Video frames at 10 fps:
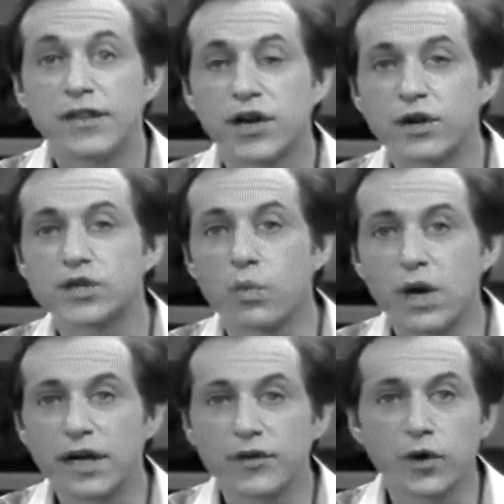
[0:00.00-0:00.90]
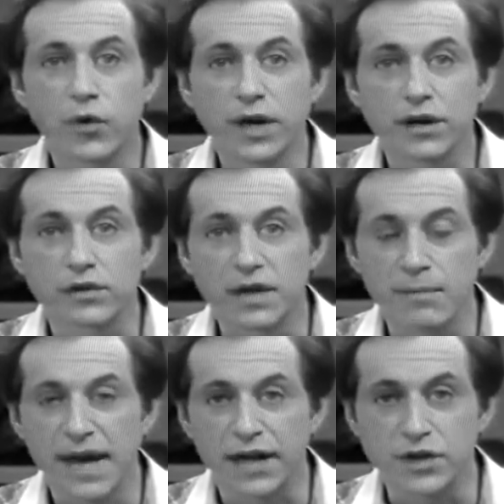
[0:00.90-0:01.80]
There is one other critical
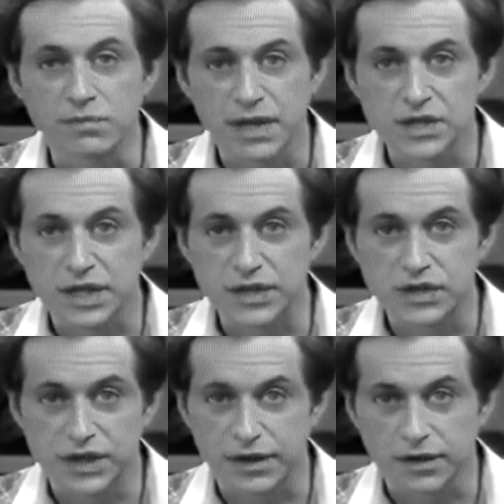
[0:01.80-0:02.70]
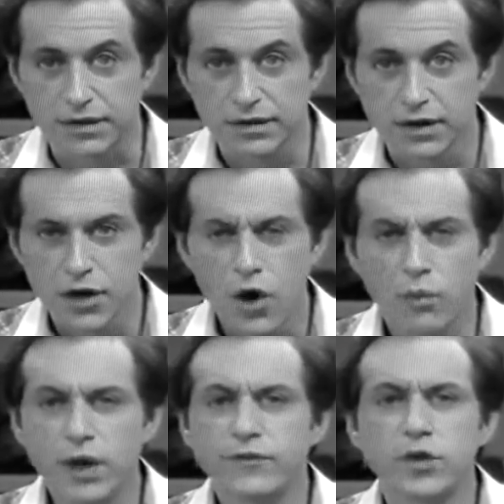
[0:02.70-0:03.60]
command you must consider.
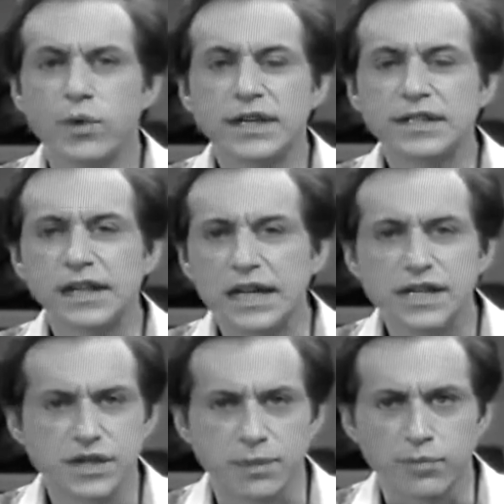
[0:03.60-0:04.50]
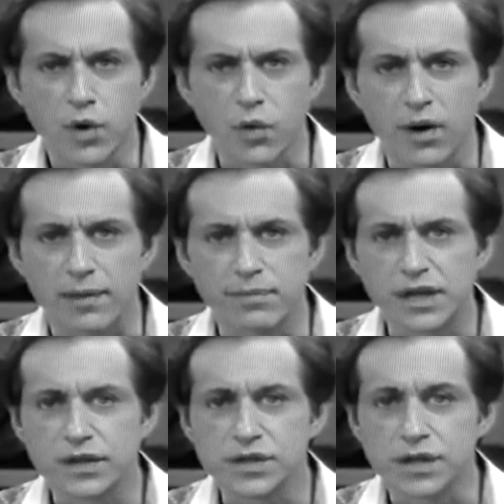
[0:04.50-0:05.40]
What if you want to delete some program
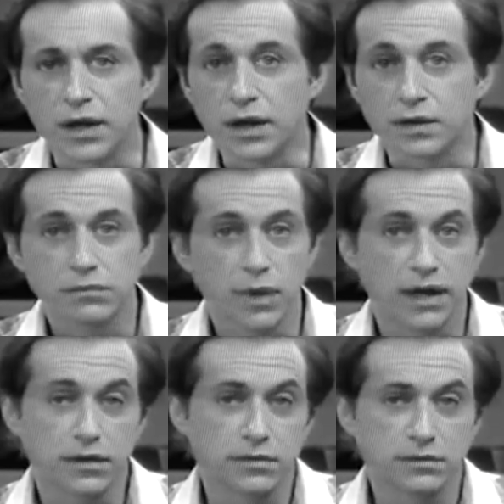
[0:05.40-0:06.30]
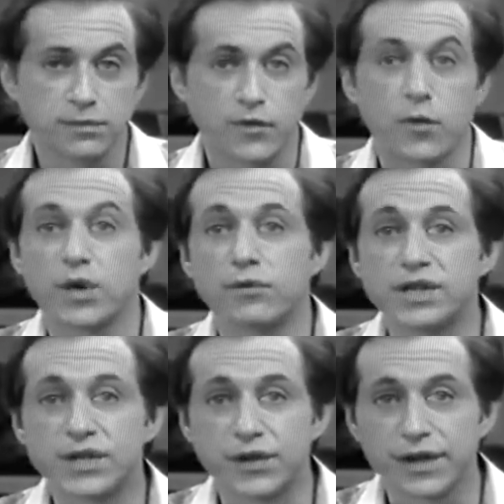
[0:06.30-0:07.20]
because, well, for one
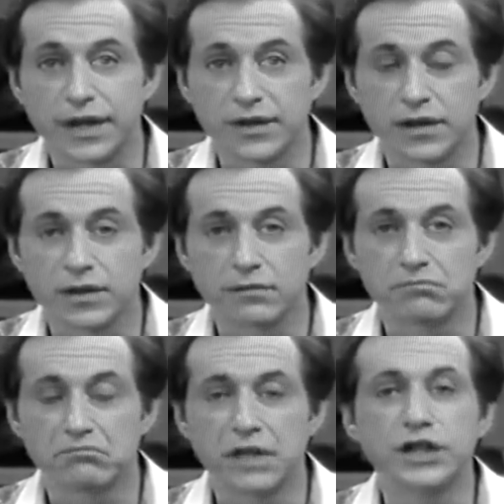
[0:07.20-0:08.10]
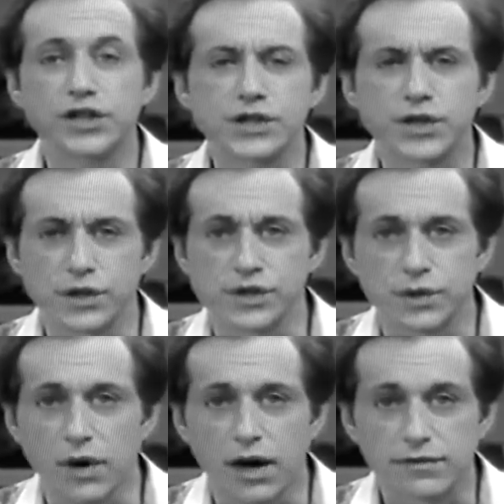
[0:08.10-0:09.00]
reason or another, it just turns
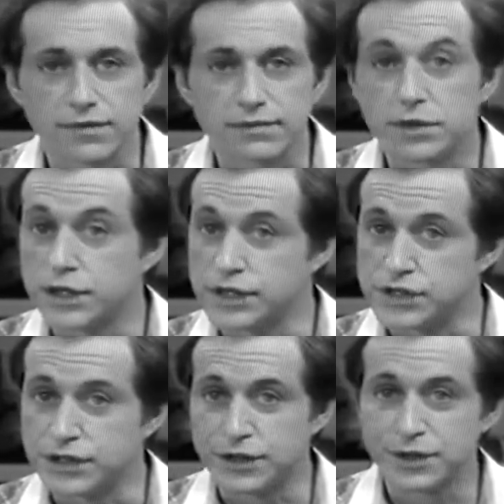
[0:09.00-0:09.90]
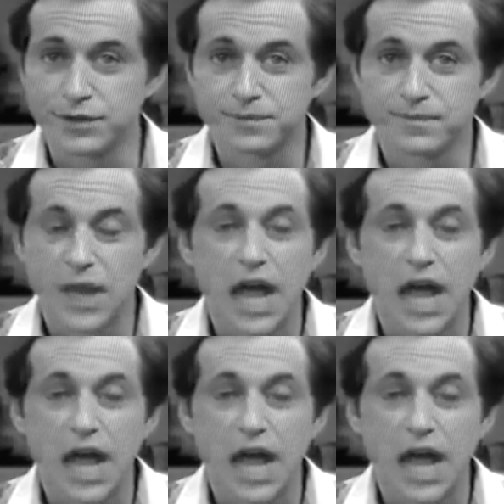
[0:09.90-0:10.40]
you off? Easy to do.